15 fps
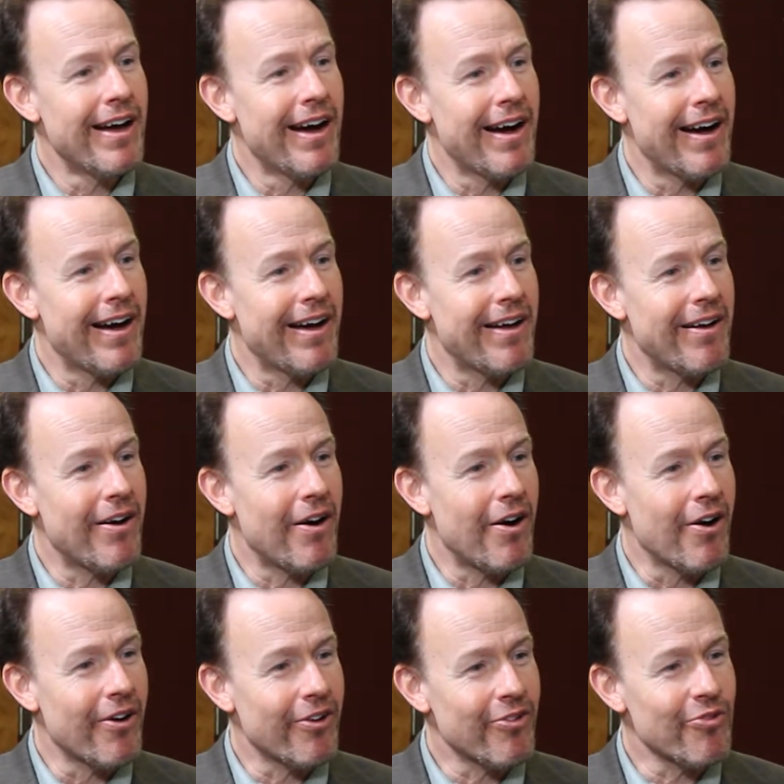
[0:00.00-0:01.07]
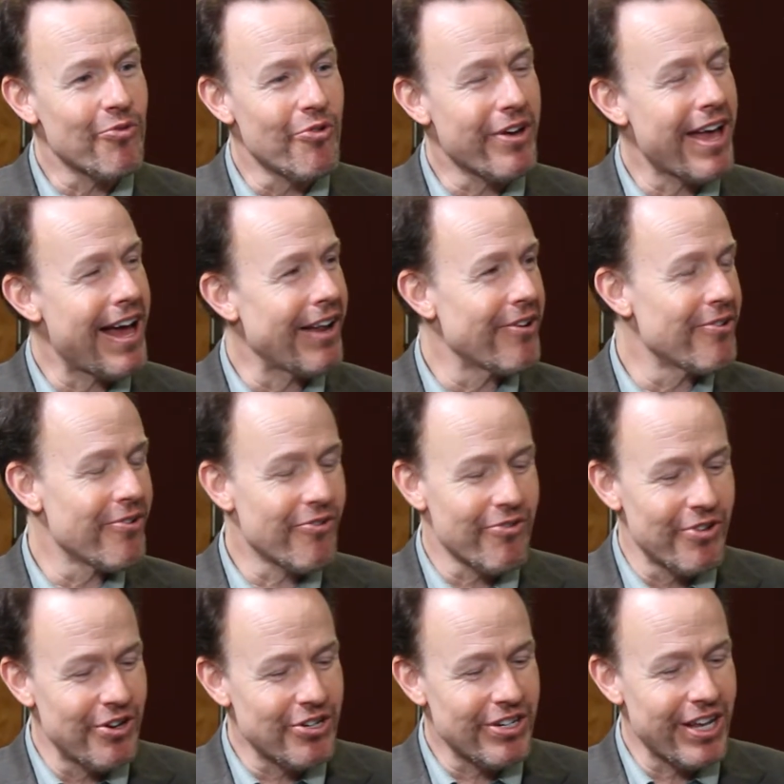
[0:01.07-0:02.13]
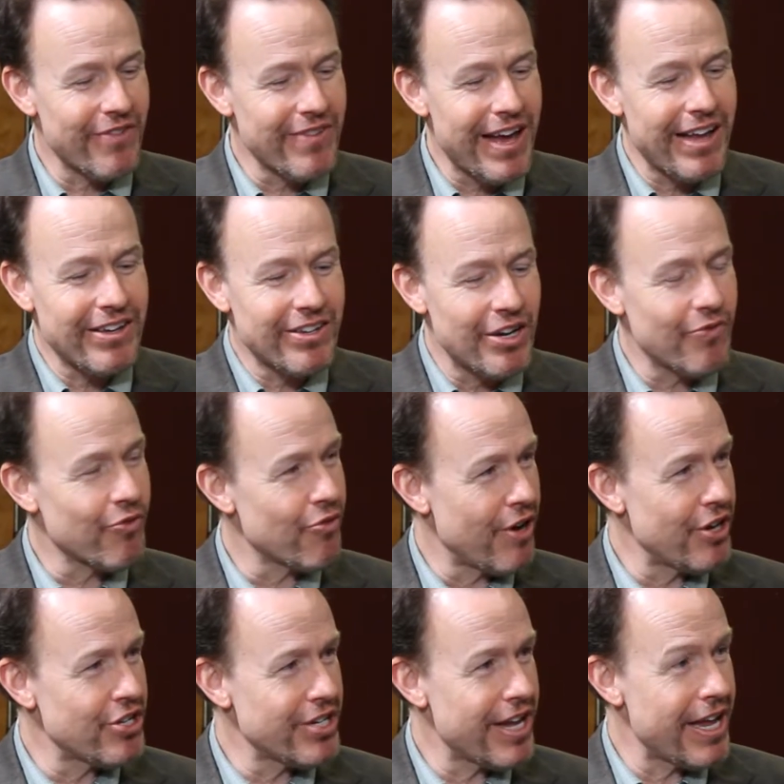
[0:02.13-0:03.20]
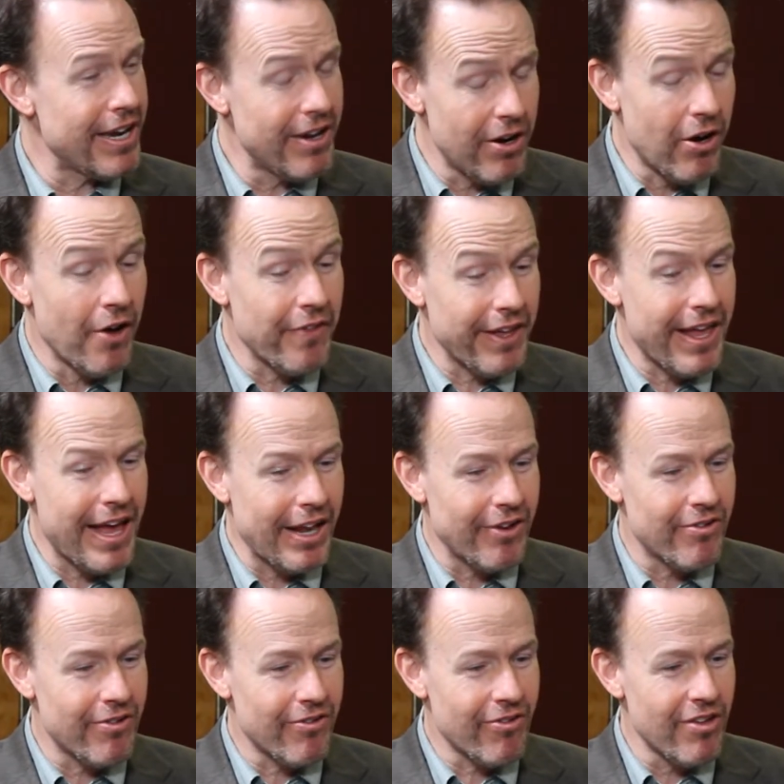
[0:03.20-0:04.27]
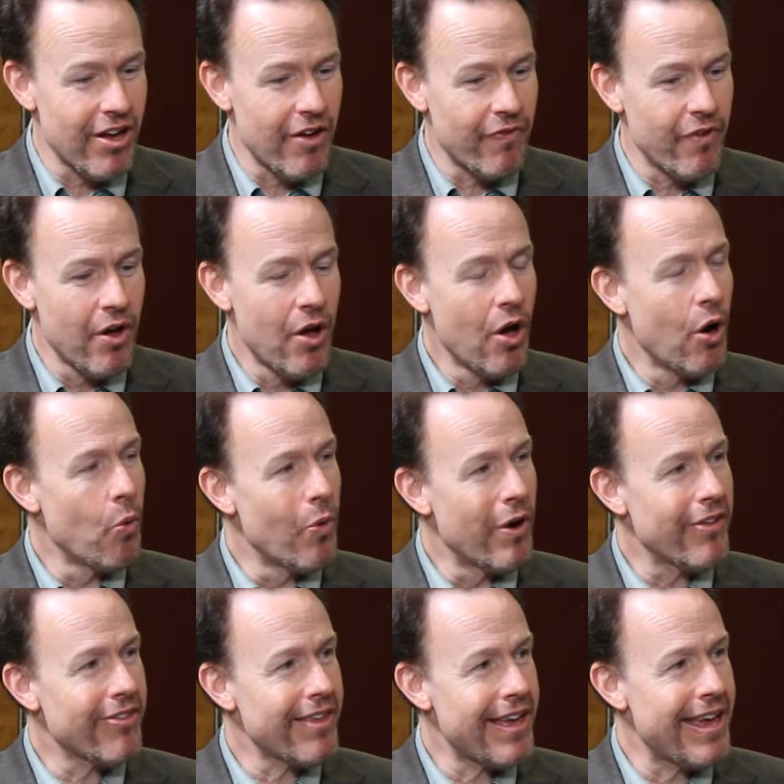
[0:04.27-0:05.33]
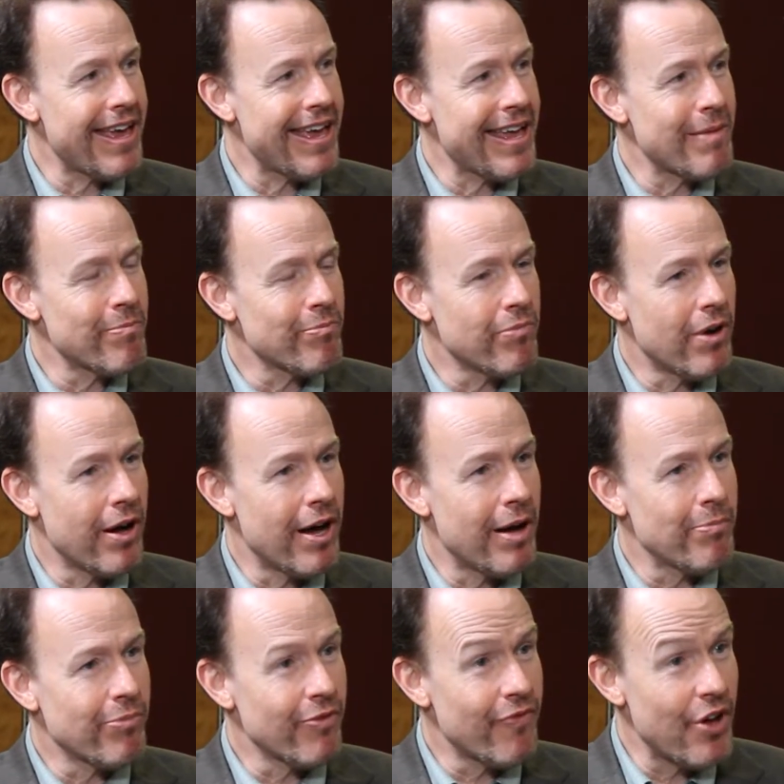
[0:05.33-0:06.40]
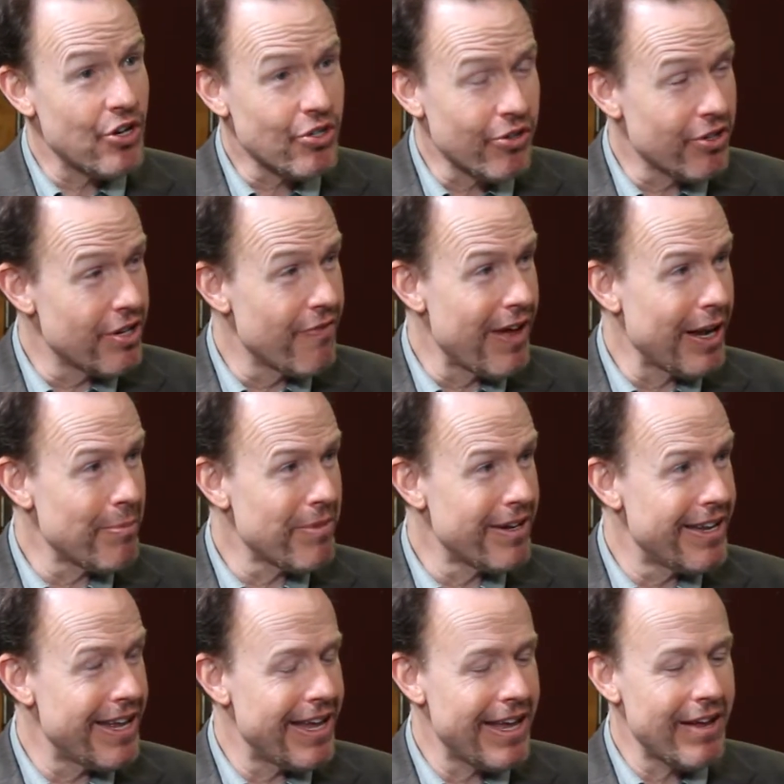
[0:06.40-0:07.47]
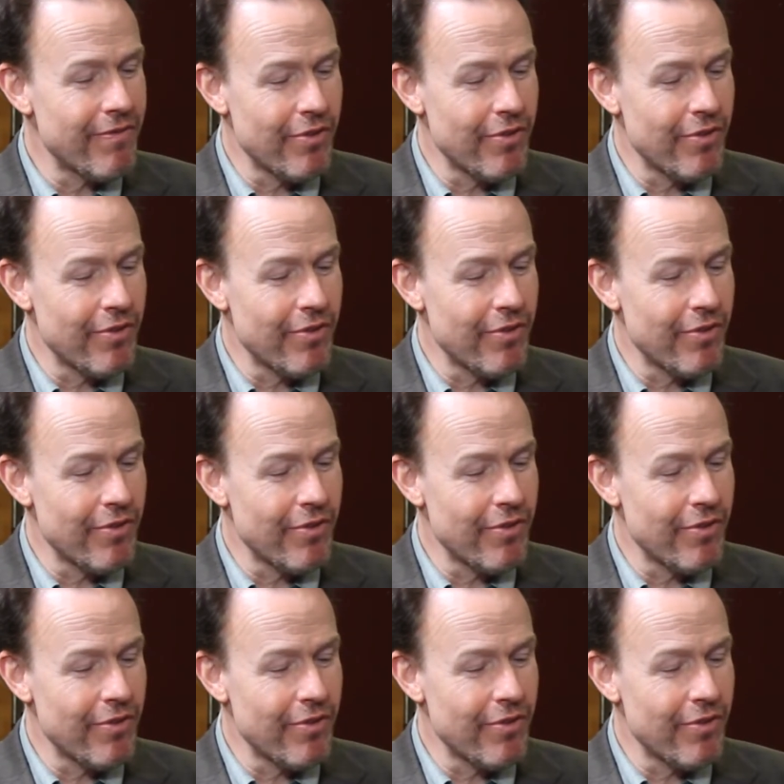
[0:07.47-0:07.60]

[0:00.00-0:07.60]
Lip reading: our school calendars traditionally have not differentiated on the calendar itself what's a professional development day